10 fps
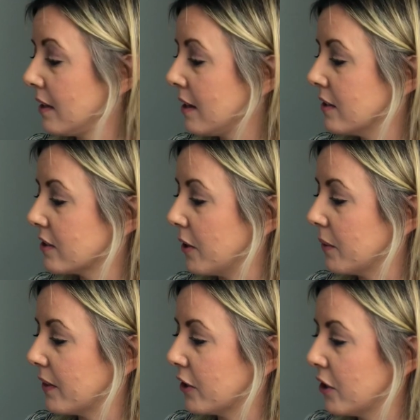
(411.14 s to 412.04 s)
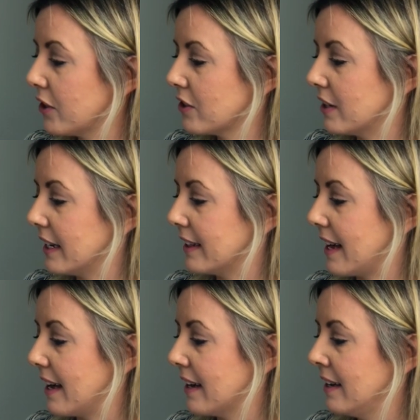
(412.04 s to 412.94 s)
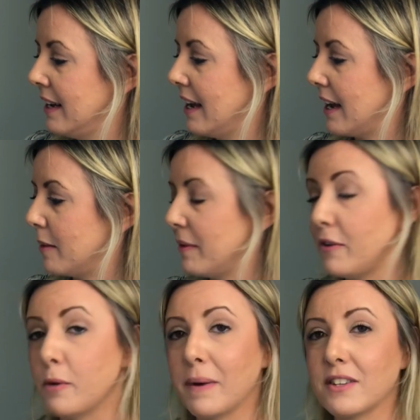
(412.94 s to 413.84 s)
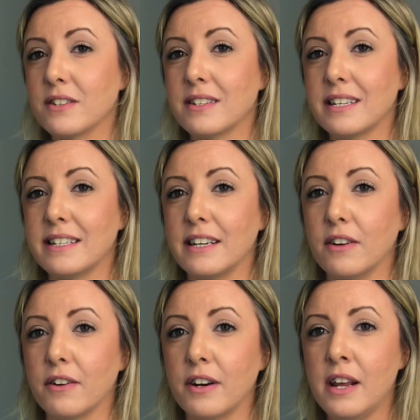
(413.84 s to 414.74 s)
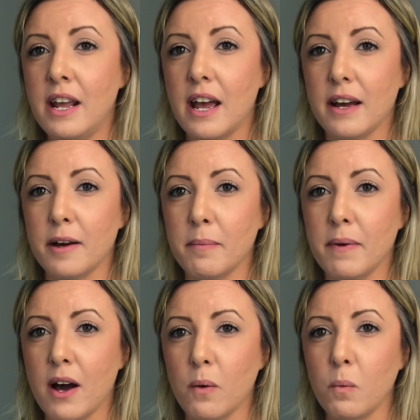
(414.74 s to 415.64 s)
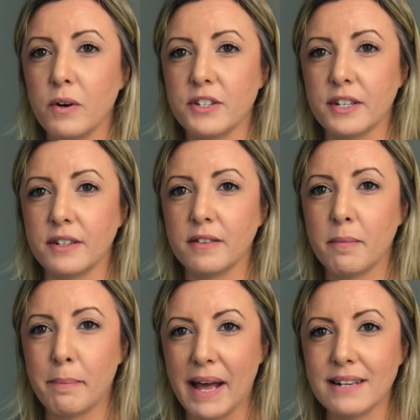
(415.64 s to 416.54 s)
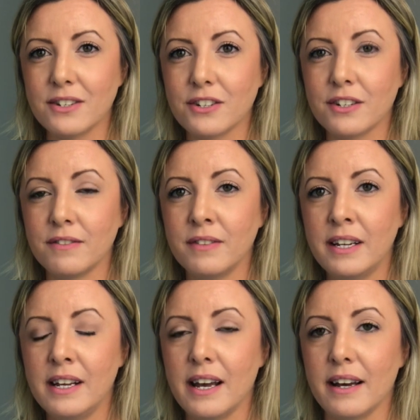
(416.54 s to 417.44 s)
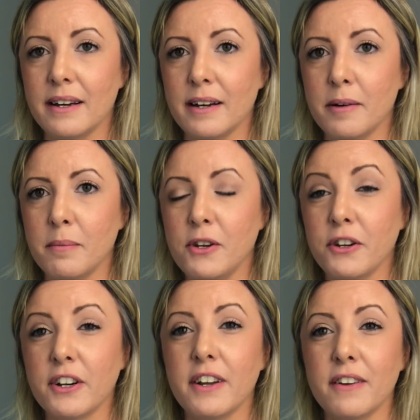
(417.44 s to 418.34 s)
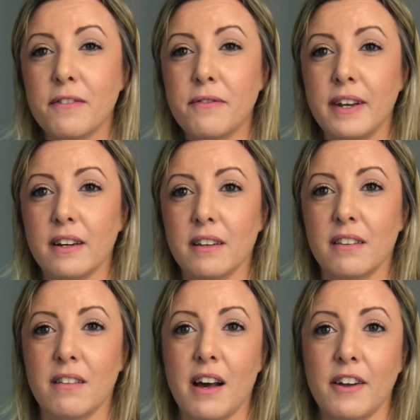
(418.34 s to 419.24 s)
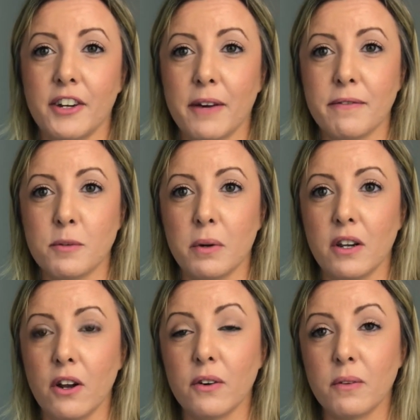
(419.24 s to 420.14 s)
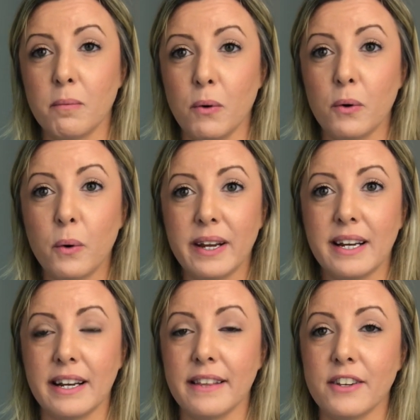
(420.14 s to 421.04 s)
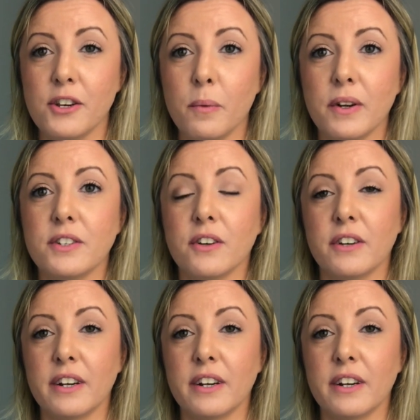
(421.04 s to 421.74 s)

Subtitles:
So the cushioning there, if you imagine sitting on a wooden bench, you're going to feel uncomfortable a lot more quickly than you would on a